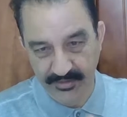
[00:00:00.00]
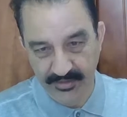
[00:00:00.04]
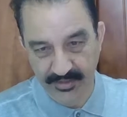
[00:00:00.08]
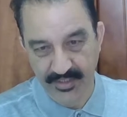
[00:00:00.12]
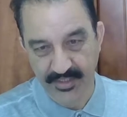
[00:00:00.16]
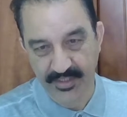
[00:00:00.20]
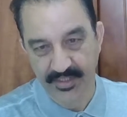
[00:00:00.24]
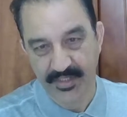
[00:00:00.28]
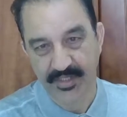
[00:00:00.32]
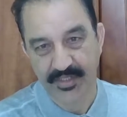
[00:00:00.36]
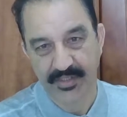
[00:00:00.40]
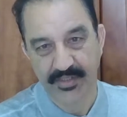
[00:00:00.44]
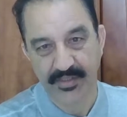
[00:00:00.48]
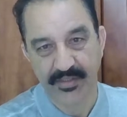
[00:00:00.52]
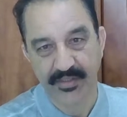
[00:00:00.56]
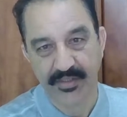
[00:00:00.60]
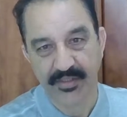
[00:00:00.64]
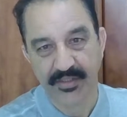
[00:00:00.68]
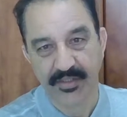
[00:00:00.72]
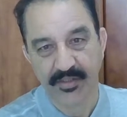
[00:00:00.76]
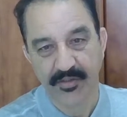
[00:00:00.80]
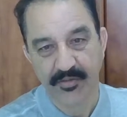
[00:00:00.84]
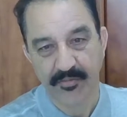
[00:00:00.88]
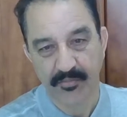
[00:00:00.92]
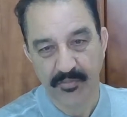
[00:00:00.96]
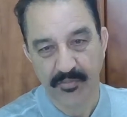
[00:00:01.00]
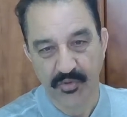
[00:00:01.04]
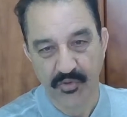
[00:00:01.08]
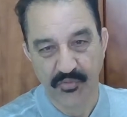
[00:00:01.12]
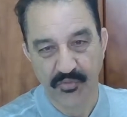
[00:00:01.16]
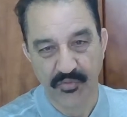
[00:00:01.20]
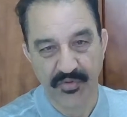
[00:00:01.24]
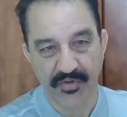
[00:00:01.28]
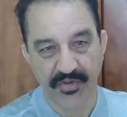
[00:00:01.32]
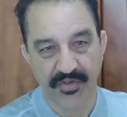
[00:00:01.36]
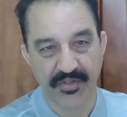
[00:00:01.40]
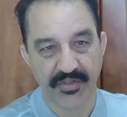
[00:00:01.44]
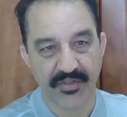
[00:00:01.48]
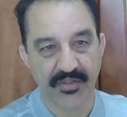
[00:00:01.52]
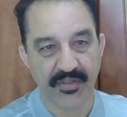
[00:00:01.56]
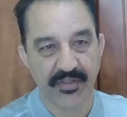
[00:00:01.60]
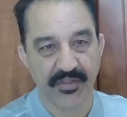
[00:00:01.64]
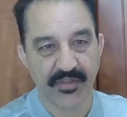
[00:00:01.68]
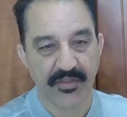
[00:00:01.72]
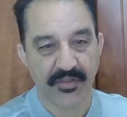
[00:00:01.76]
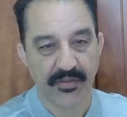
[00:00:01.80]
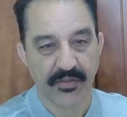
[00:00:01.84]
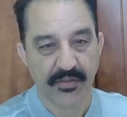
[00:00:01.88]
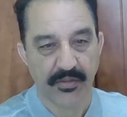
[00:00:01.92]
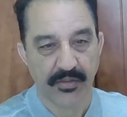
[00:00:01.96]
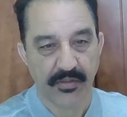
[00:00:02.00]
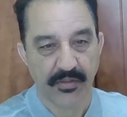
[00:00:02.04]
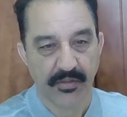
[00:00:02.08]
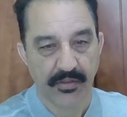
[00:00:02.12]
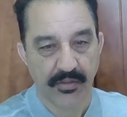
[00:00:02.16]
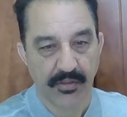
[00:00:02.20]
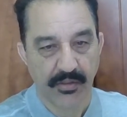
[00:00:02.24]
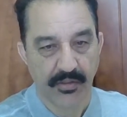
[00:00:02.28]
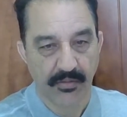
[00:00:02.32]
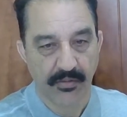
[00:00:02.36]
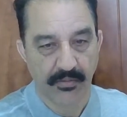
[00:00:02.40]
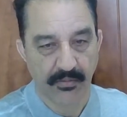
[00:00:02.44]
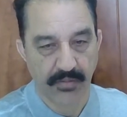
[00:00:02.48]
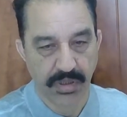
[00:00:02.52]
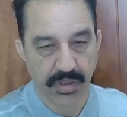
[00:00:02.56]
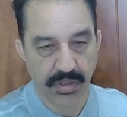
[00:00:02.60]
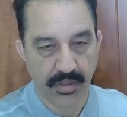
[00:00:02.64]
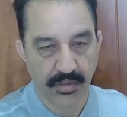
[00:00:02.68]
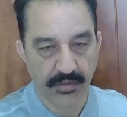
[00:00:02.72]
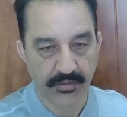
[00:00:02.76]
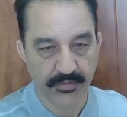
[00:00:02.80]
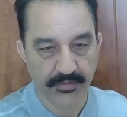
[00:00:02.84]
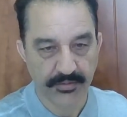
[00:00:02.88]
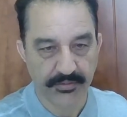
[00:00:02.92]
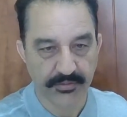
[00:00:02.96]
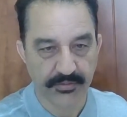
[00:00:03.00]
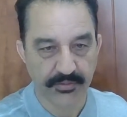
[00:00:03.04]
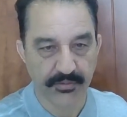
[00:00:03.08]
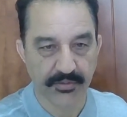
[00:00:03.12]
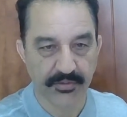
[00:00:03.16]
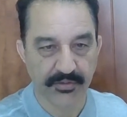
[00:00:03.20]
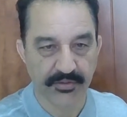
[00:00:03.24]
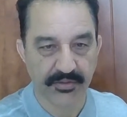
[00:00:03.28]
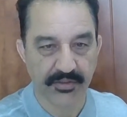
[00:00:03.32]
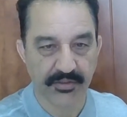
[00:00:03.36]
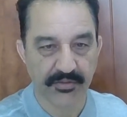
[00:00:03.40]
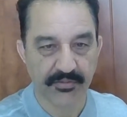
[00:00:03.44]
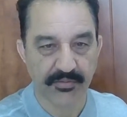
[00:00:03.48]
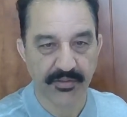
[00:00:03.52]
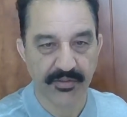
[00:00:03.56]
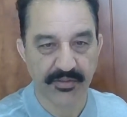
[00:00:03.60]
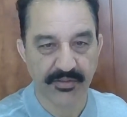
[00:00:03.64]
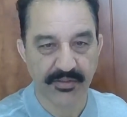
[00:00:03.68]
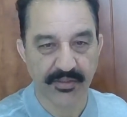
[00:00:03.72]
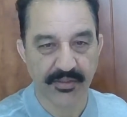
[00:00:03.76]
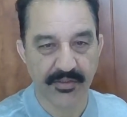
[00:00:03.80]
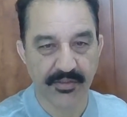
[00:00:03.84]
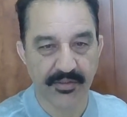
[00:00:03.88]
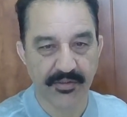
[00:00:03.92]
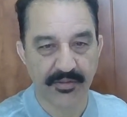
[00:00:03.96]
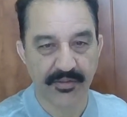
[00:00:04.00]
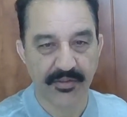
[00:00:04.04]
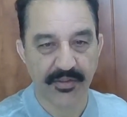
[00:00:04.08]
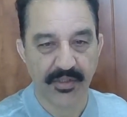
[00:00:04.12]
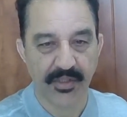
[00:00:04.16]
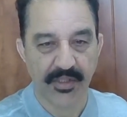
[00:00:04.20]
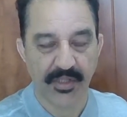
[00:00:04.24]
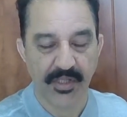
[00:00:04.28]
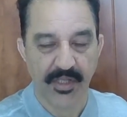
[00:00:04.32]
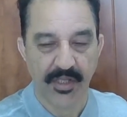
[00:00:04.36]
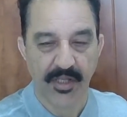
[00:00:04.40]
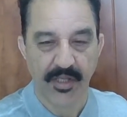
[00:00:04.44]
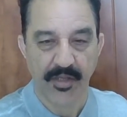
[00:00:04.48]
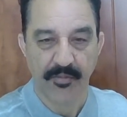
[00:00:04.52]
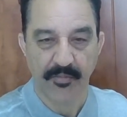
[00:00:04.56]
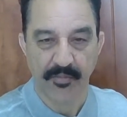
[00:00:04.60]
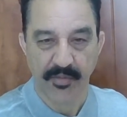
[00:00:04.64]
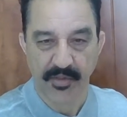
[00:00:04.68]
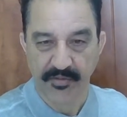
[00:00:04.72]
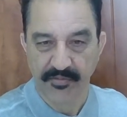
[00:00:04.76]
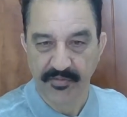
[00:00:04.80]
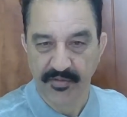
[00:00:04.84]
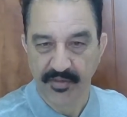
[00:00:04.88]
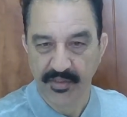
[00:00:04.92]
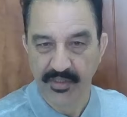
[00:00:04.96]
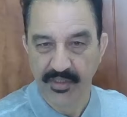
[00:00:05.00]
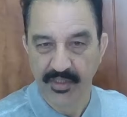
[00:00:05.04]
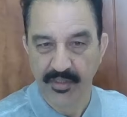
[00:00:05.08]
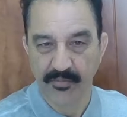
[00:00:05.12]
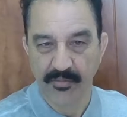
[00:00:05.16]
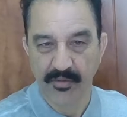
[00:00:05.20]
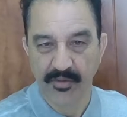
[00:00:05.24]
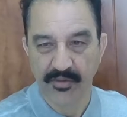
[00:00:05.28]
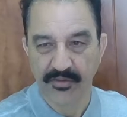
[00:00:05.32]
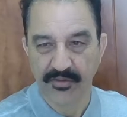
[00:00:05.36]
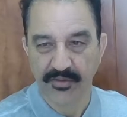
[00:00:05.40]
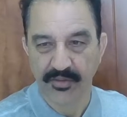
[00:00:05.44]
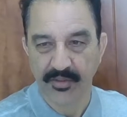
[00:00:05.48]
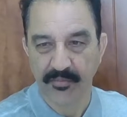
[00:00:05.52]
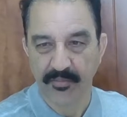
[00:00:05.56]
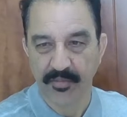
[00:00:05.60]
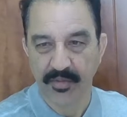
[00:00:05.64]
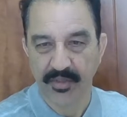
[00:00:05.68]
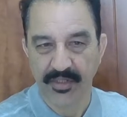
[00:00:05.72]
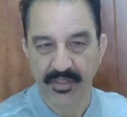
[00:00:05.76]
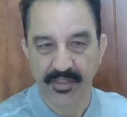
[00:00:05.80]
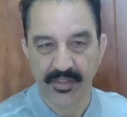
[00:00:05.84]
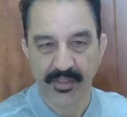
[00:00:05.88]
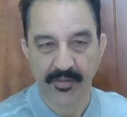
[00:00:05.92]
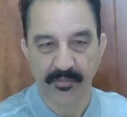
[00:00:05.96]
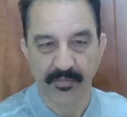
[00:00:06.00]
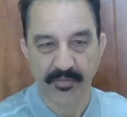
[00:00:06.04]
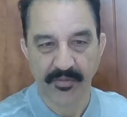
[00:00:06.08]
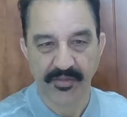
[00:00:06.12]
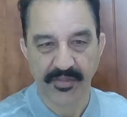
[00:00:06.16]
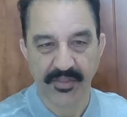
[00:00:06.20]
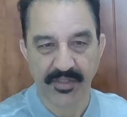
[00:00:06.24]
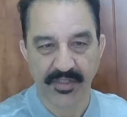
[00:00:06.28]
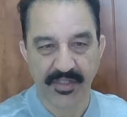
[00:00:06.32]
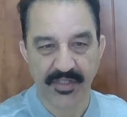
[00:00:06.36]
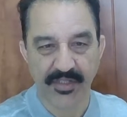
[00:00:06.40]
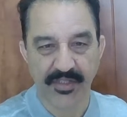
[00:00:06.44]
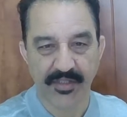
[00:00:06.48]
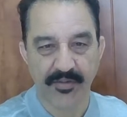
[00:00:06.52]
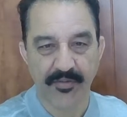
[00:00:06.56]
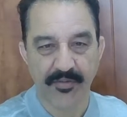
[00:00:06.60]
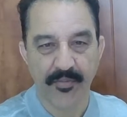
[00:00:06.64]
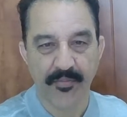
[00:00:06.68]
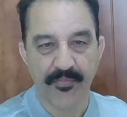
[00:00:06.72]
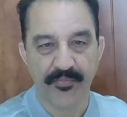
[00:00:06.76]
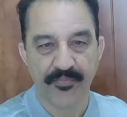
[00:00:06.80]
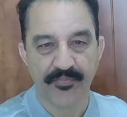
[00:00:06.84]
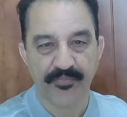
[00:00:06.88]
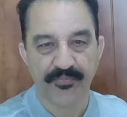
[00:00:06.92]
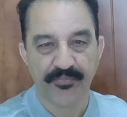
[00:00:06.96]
by 3D probing. So this was the briefing about the bearing capacity,